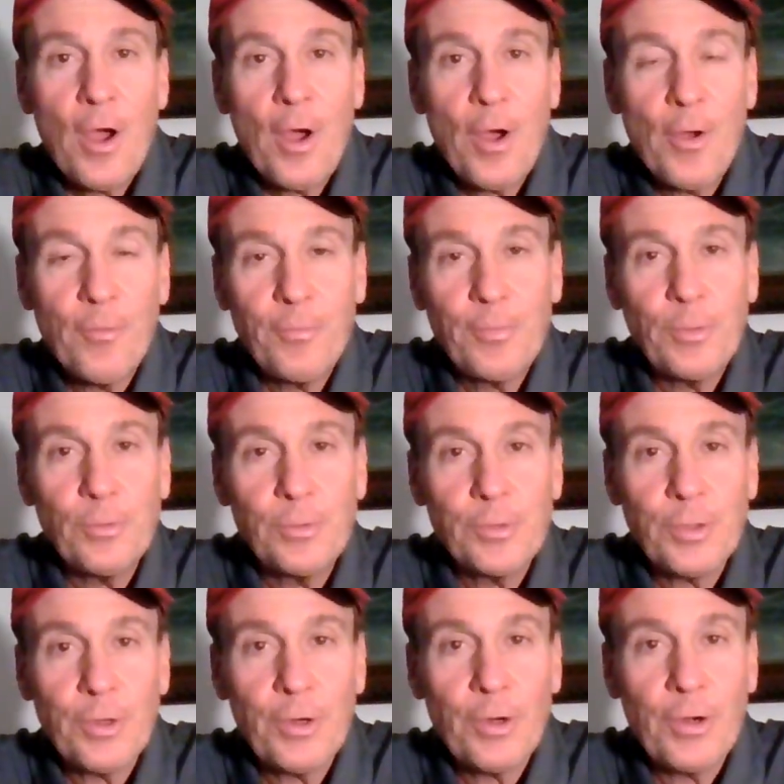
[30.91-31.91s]
of
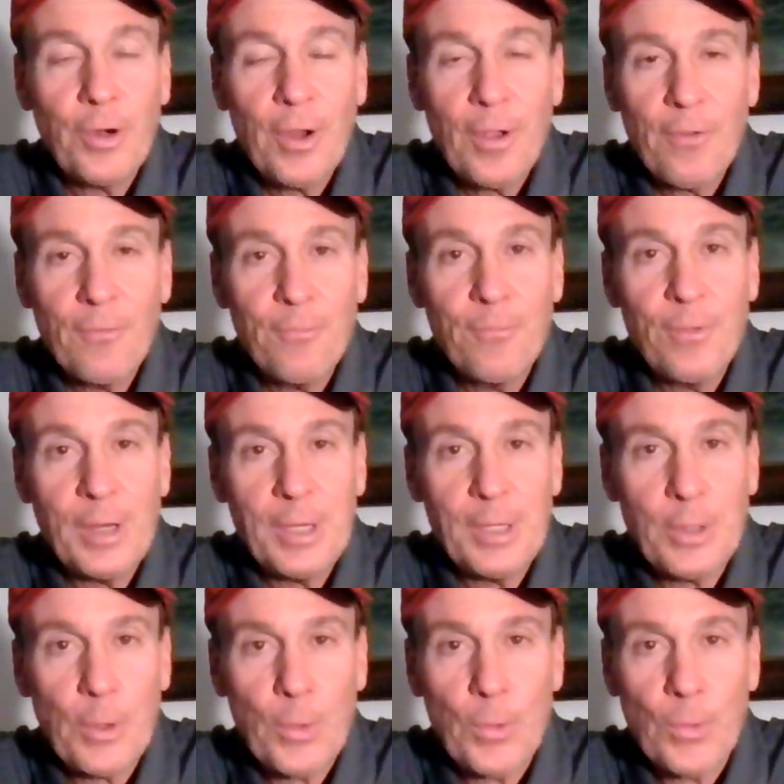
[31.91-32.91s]
future
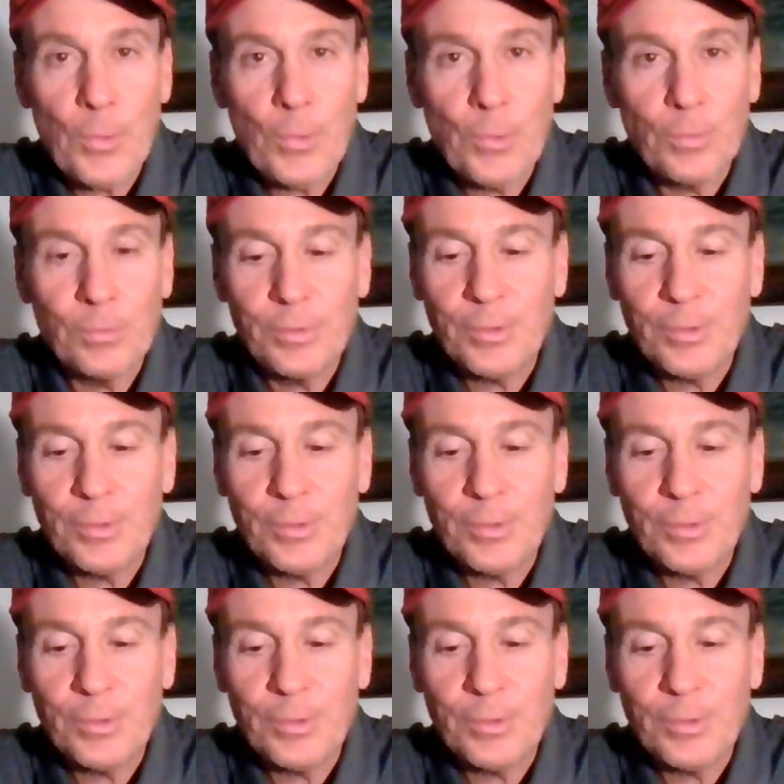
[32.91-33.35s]
videos.